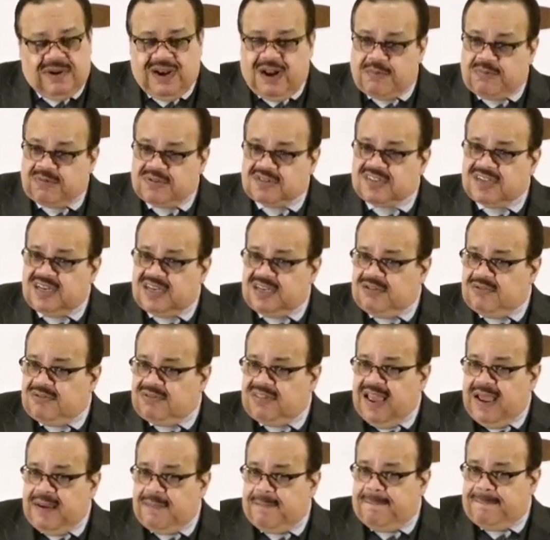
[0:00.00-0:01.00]
I will tell you
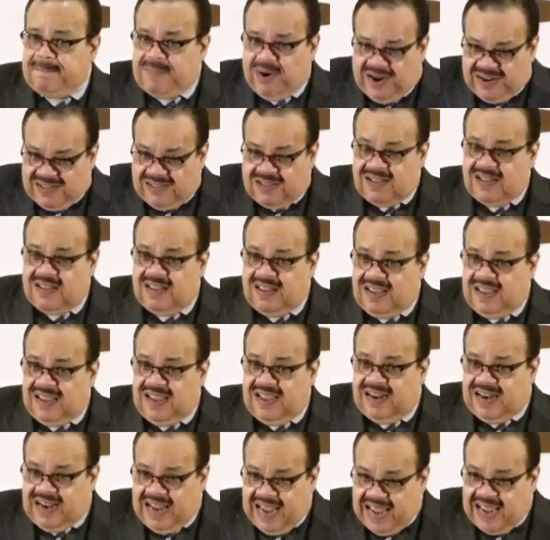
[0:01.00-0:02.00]
that. But
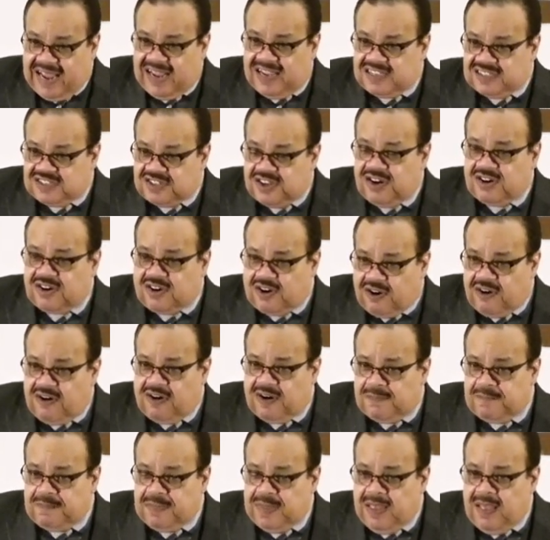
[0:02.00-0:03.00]
it has
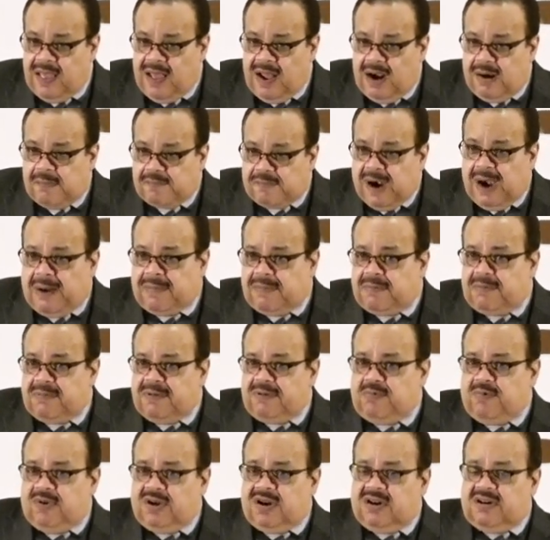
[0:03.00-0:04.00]
occurred. Probably
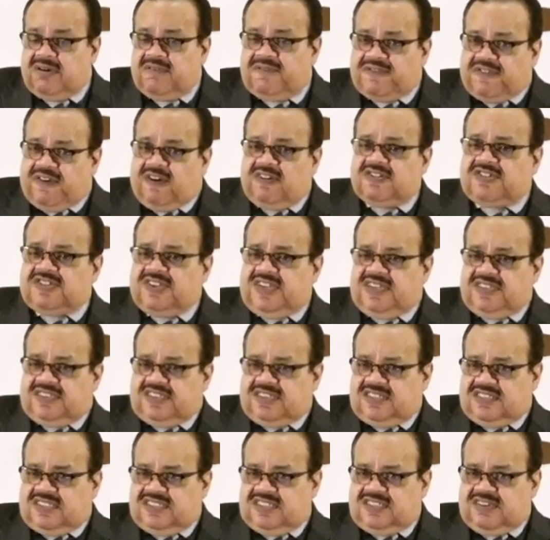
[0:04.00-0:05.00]
one of the first instances